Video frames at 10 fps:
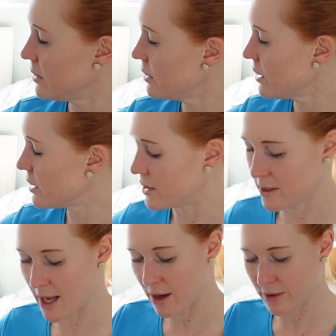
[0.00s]
could just
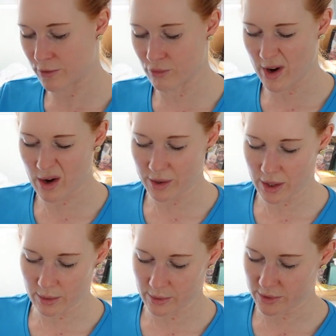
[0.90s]
get a load of grit on
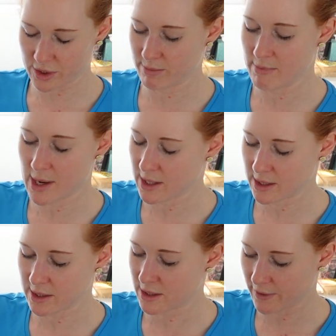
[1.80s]
you or just mud
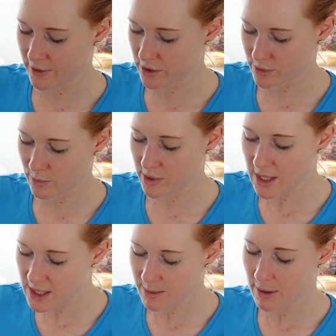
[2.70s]
and stuff, and you just
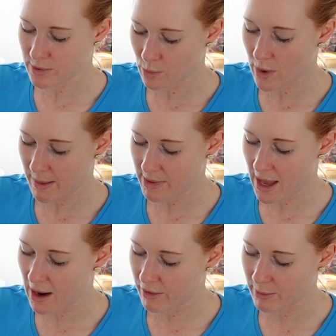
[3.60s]
need to be able to wipe that
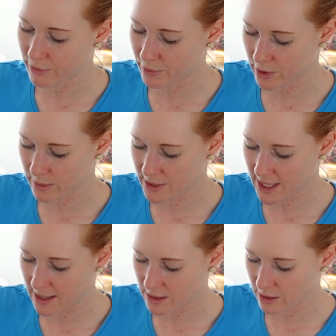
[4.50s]
area before you
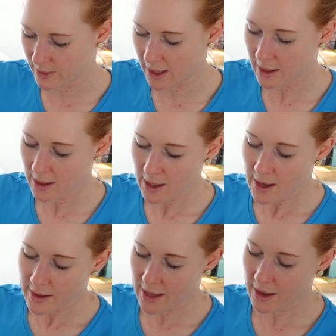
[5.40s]
attend to it.
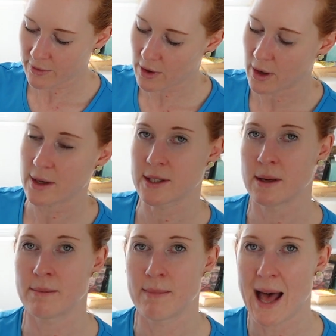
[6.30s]
Then I've got
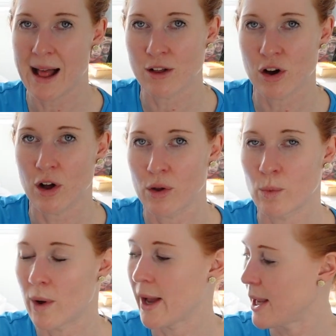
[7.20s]
some alcohol
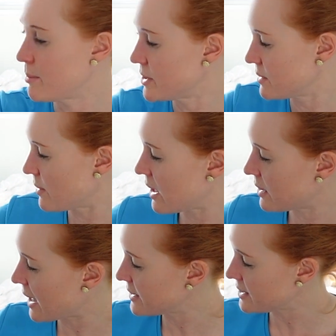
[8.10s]
wipes as well,
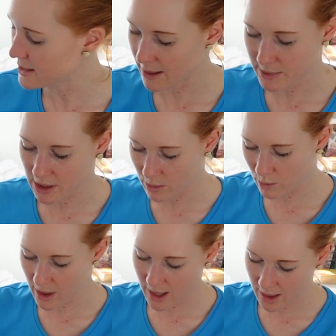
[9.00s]
antiseptic
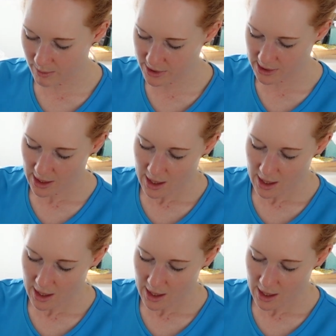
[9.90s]
wipes.